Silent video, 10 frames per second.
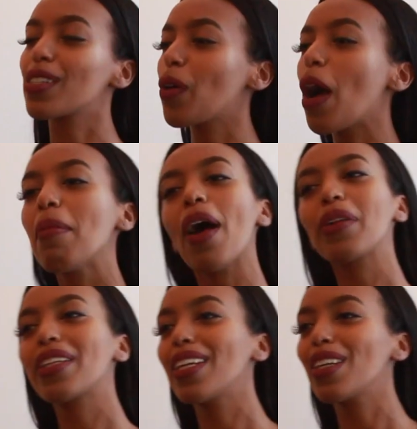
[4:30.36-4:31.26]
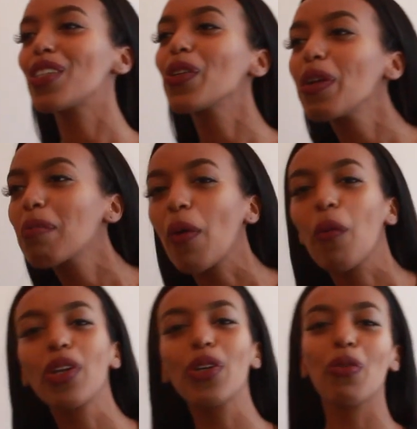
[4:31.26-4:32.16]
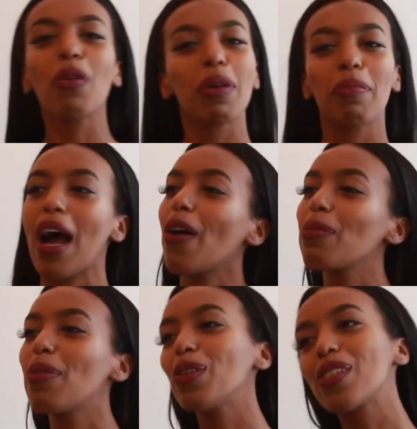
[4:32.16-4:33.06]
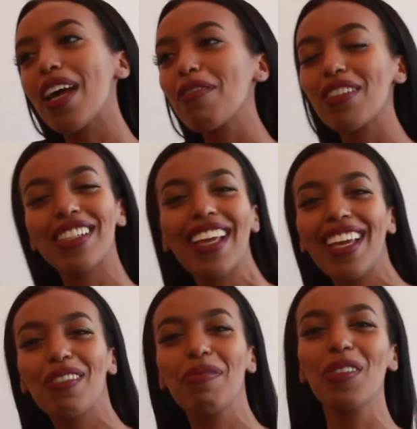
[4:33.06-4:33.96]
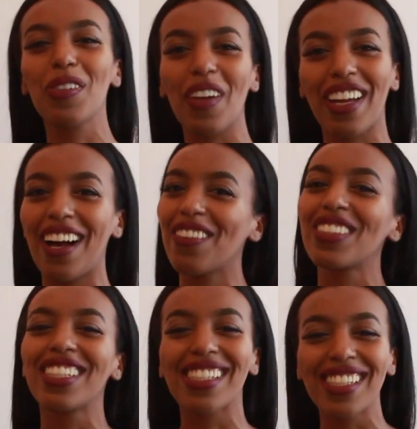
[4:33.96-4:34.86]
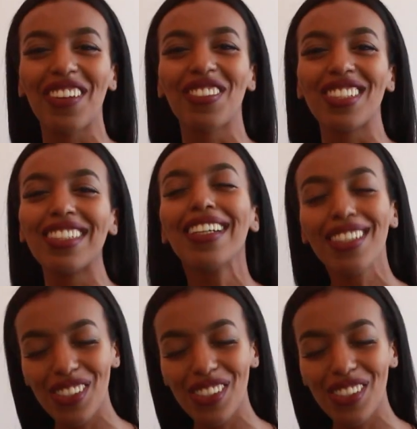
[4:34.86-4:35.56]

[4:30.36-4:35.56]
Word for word: So I'm out here doing my Wonder Woman power pose every day to boost my confidence level.